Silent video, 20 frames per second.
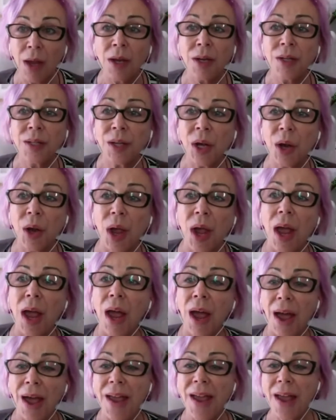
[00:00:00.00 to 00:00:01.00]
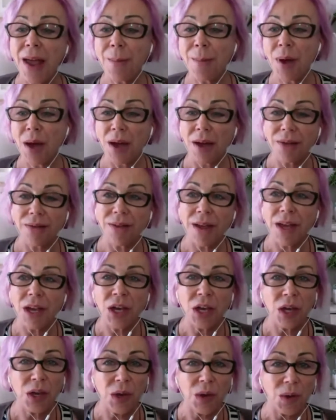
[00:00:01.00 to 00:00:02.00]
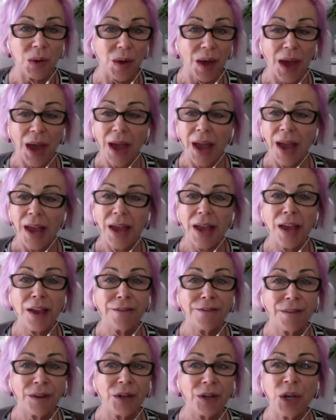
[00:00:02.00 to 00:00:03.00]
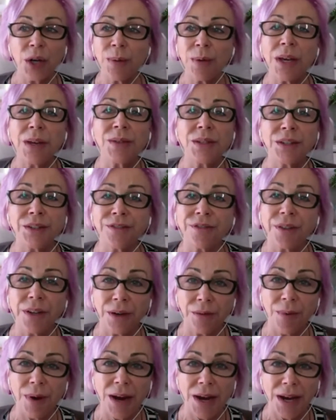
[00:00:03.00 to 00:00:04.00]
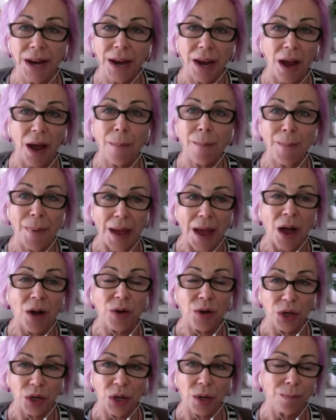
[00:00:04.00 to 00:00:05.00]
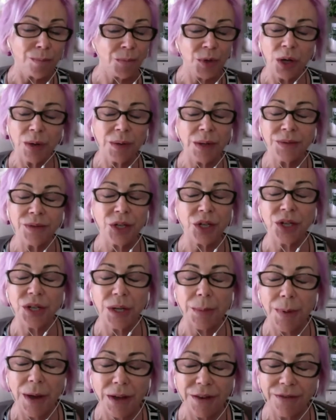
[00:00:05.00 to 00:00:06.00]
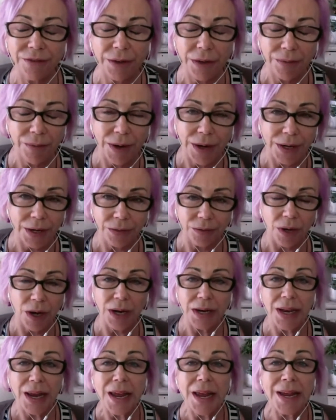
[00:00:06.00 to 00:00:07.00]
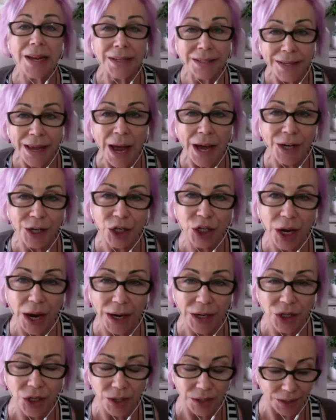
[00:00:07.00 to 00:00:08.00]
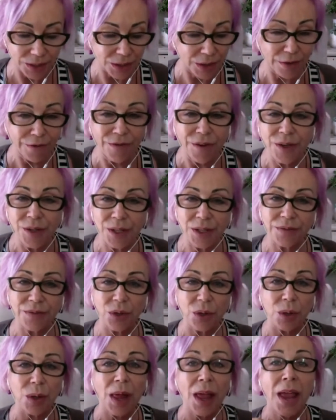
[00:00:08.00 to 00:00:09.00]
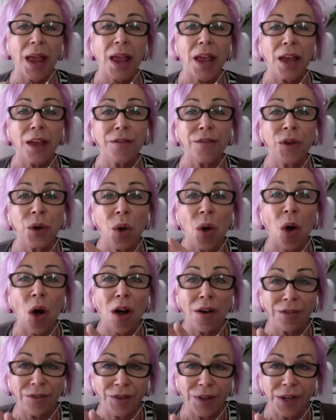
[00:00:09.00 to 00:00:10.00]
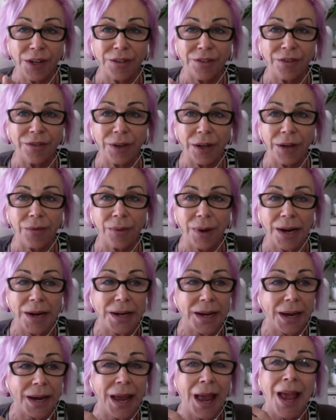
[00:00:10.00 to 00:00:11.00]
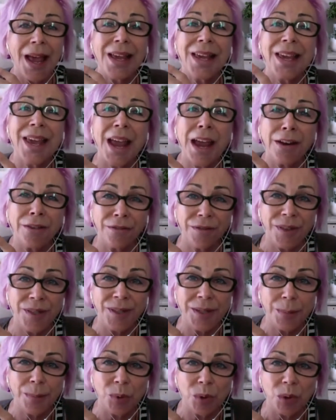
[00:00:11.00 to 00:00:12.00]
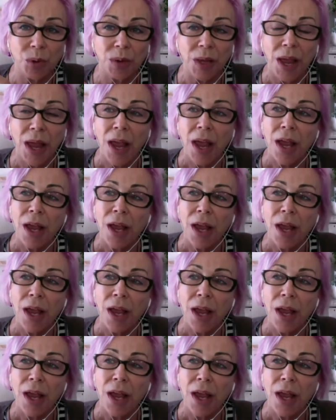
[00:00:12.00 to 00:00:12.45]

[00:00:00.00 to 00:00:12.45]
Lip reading: So, hey Emma, thank you. If no one gives a free reading if no one gives a shit about your free reading, right? Here's how to change this. First of all, if you're offering a free reading, get visible.